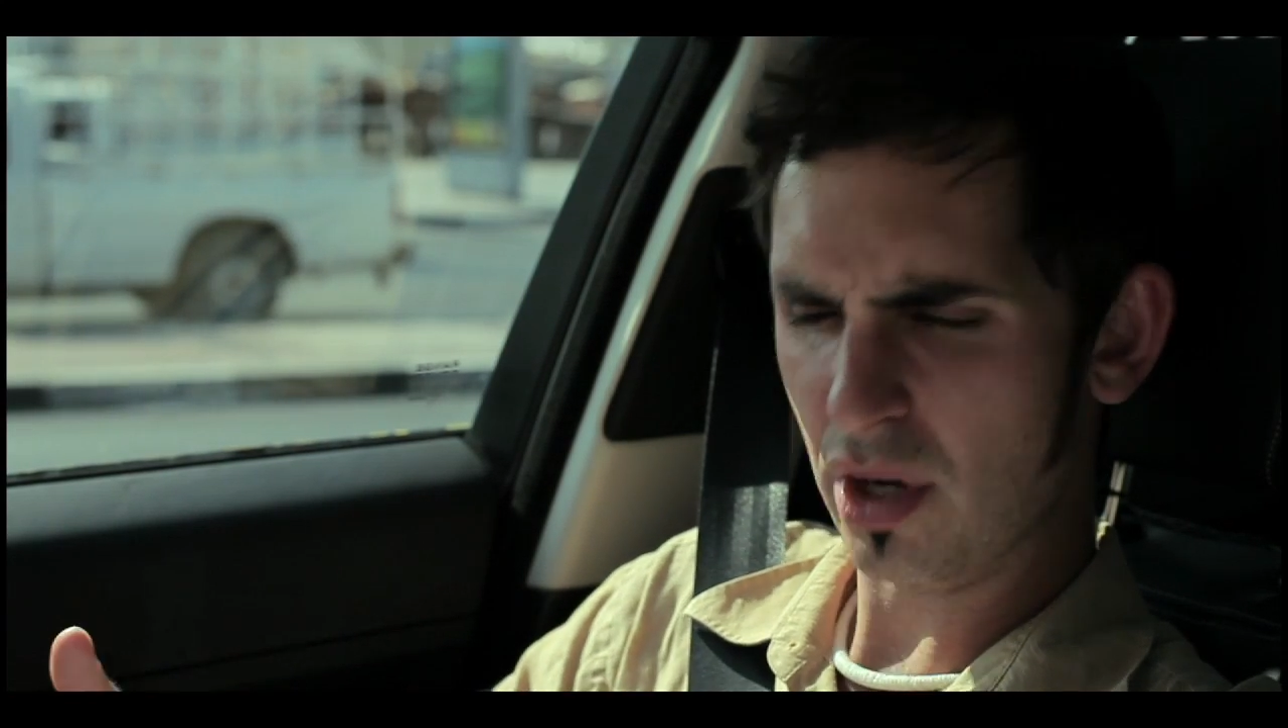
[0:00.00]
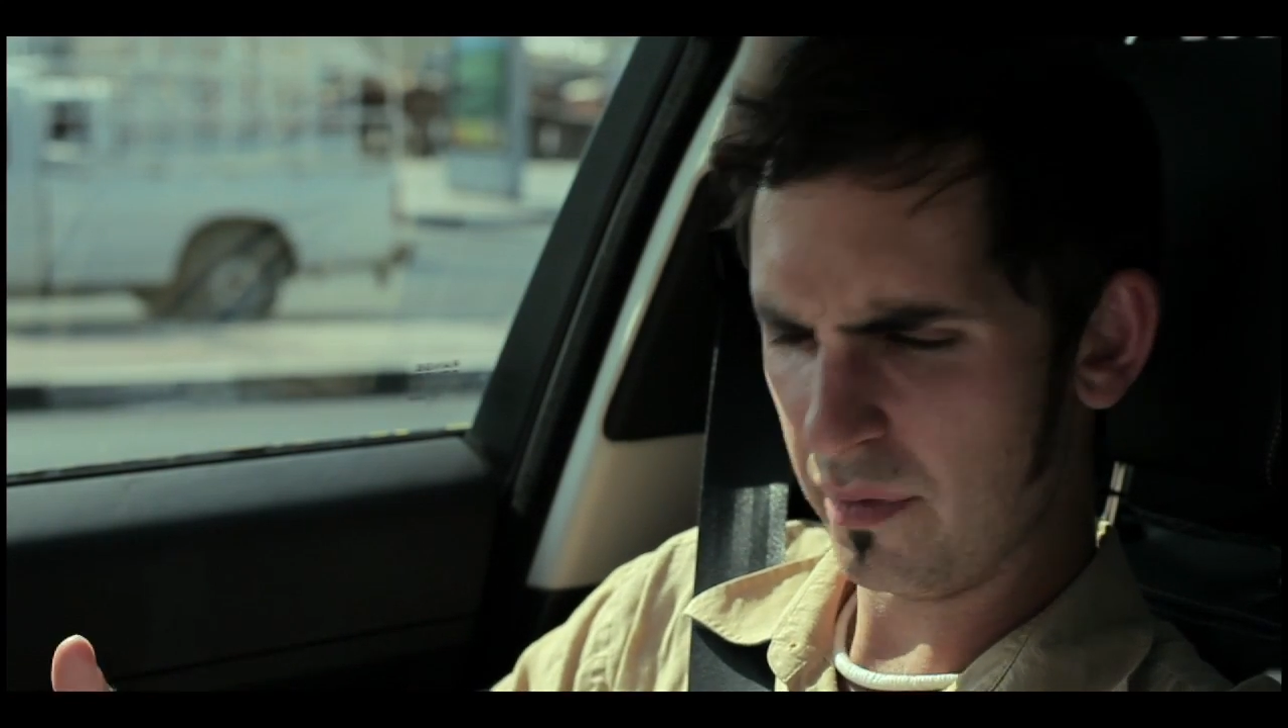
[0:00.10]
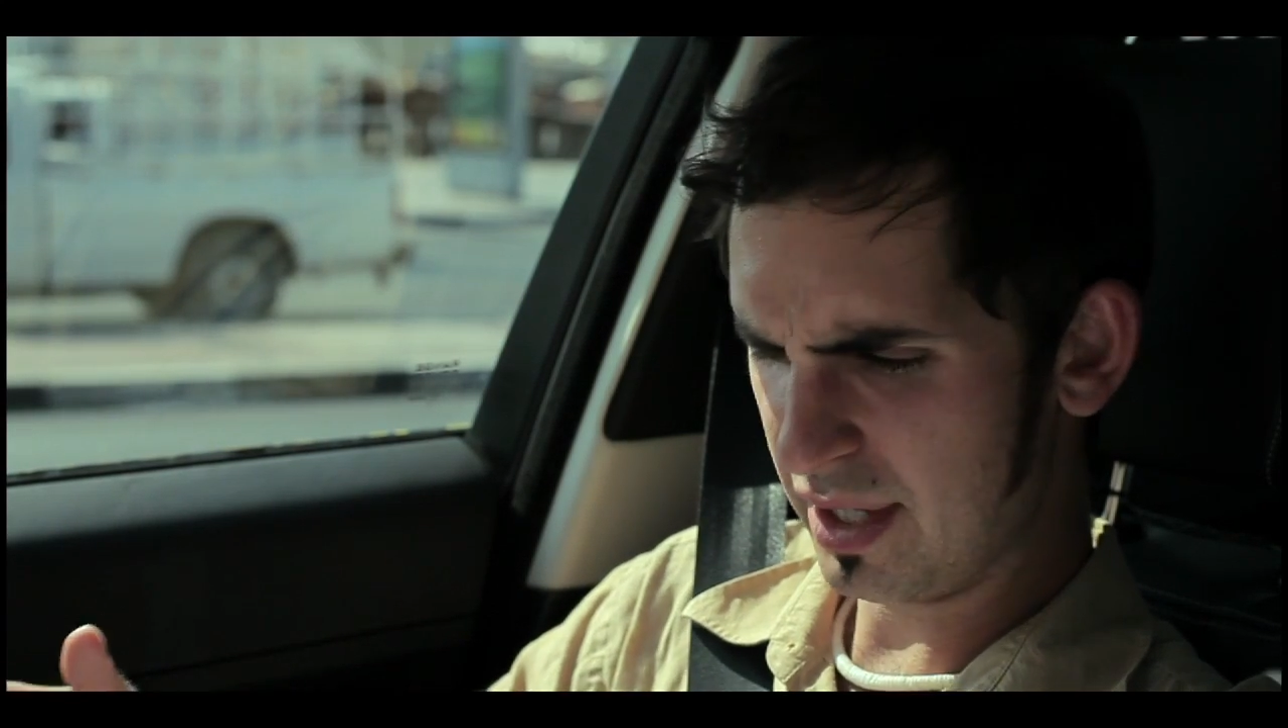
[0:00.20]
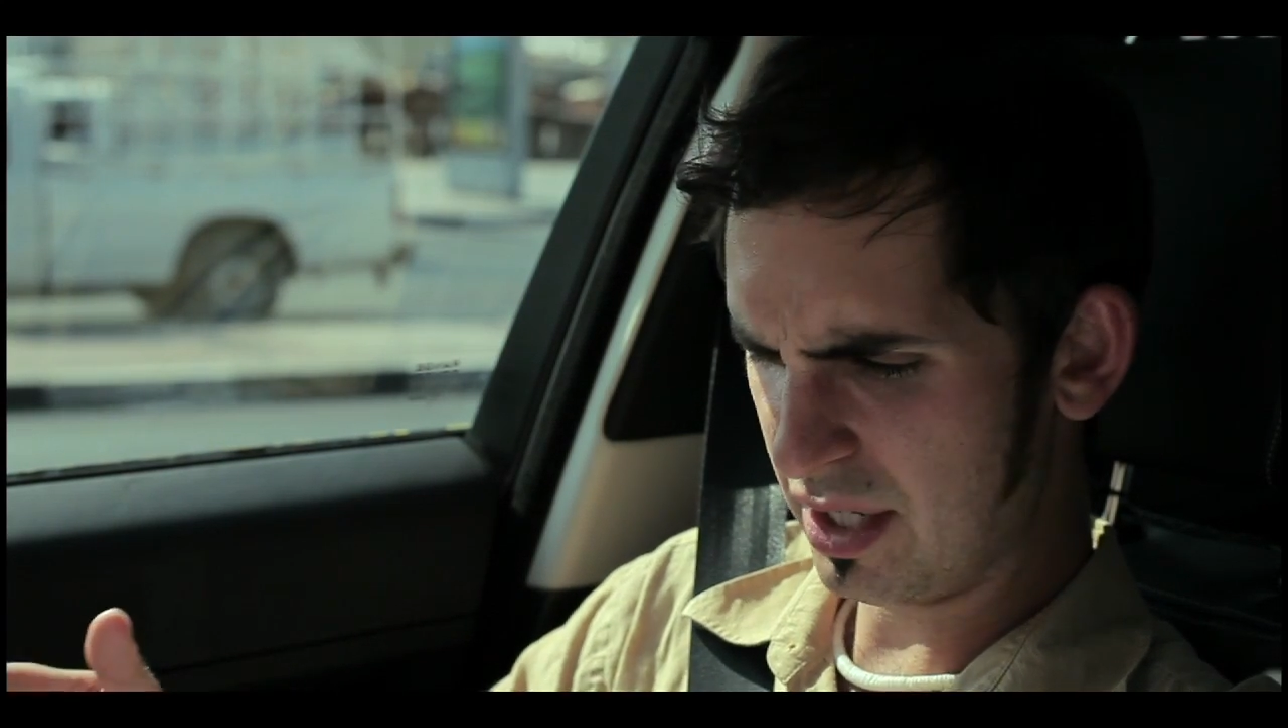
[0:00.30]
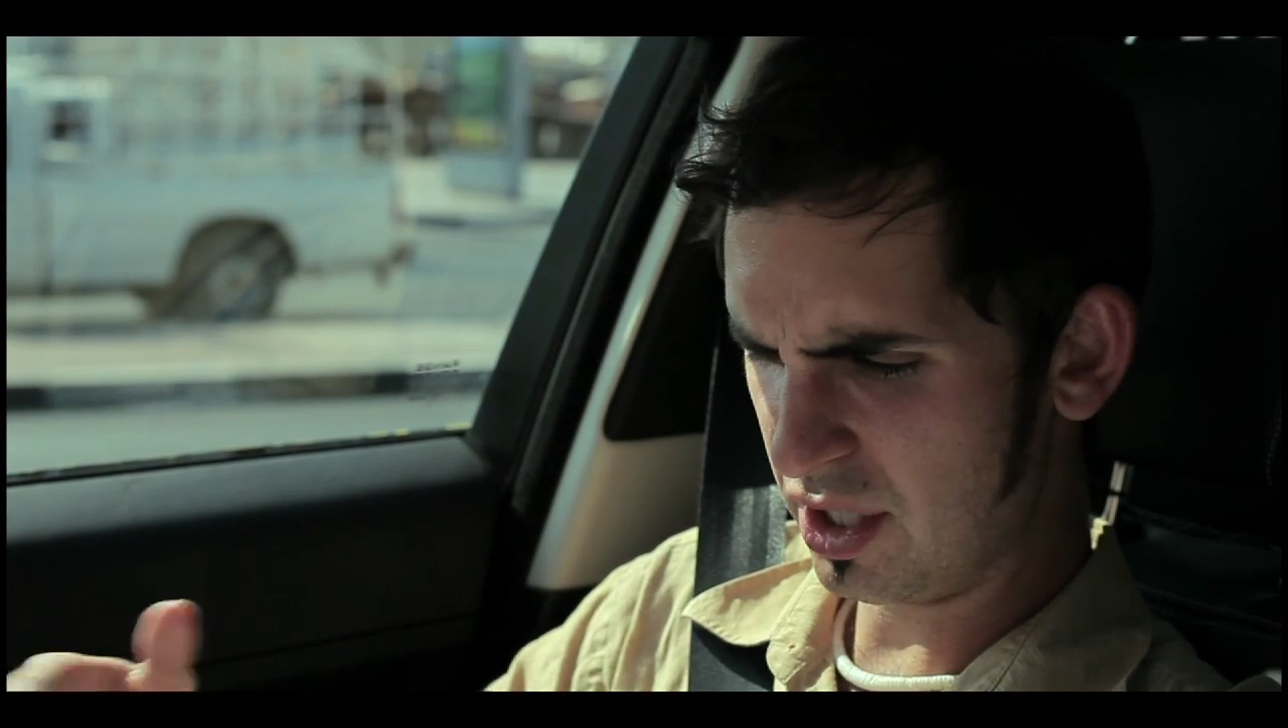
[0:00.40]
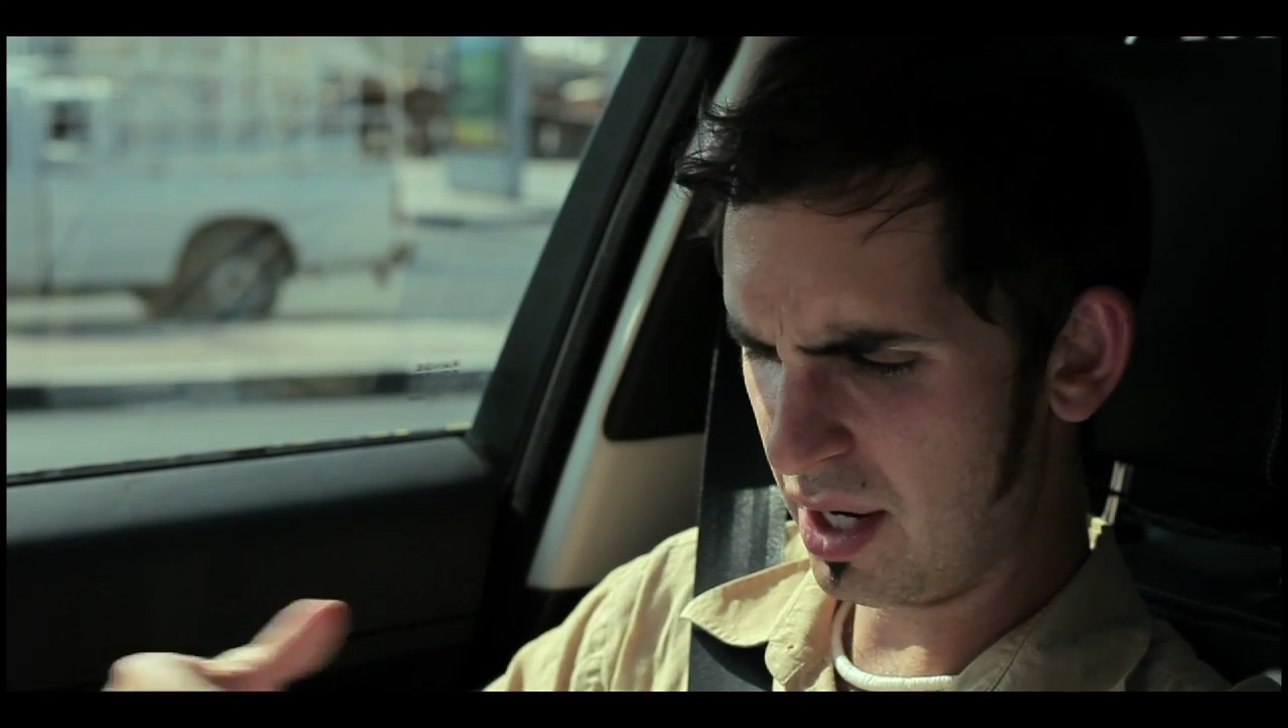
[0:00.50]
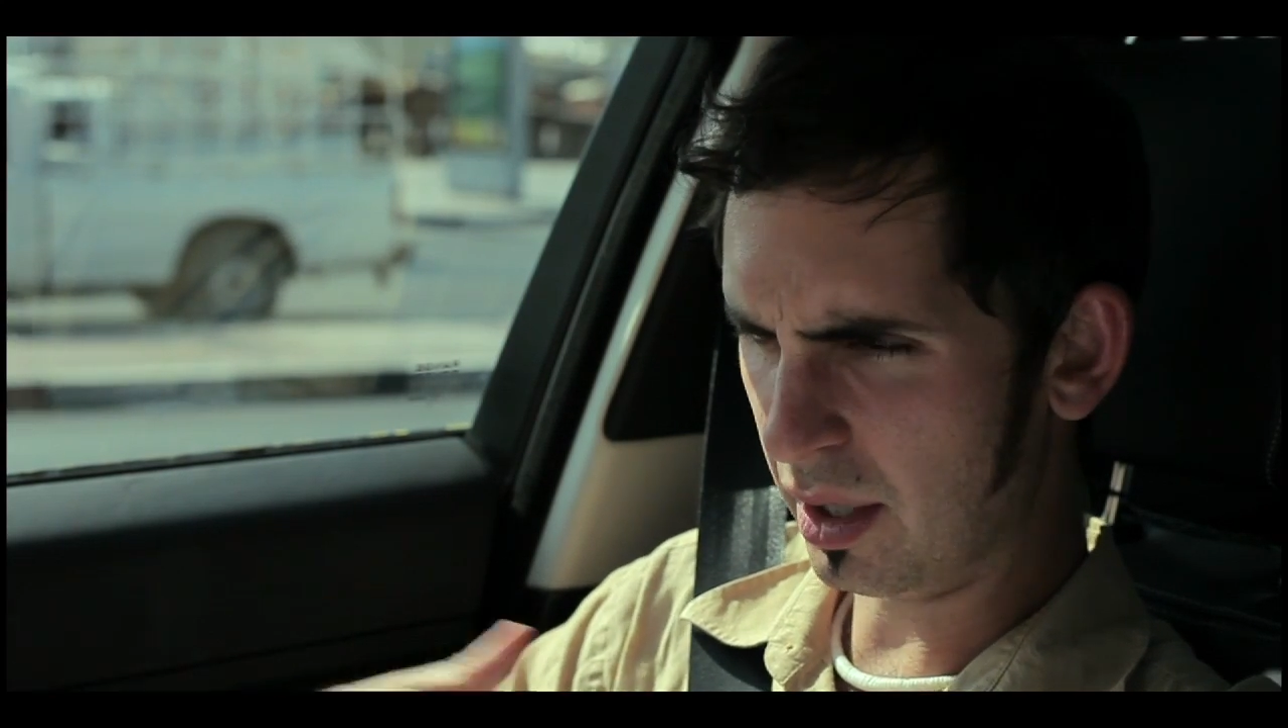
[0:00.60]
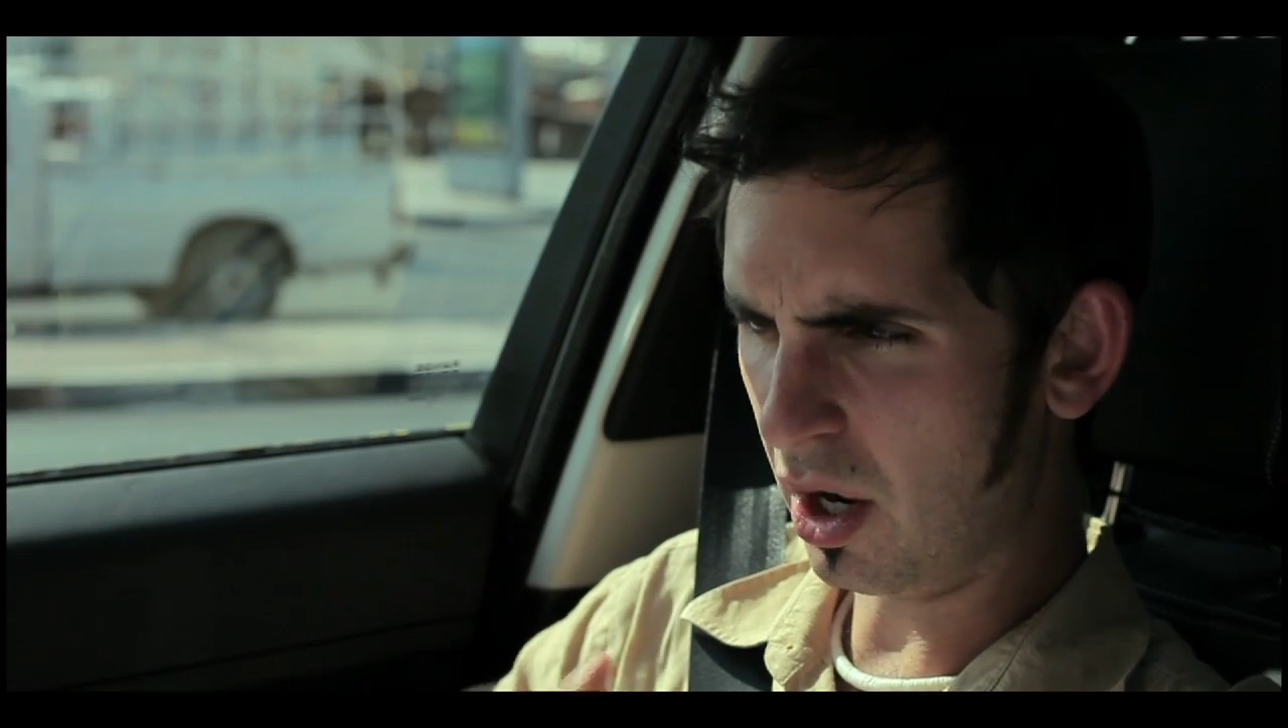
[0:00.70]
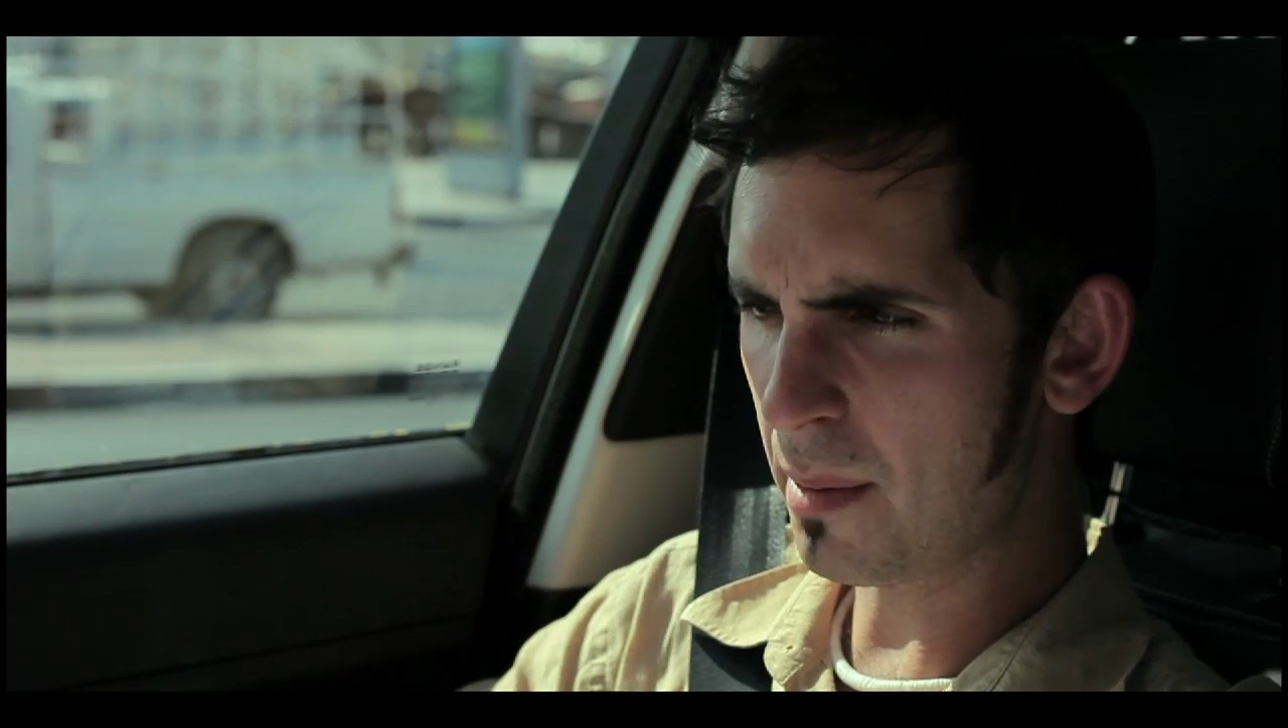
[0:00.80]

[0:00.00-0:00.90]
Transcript: Rover's engineering,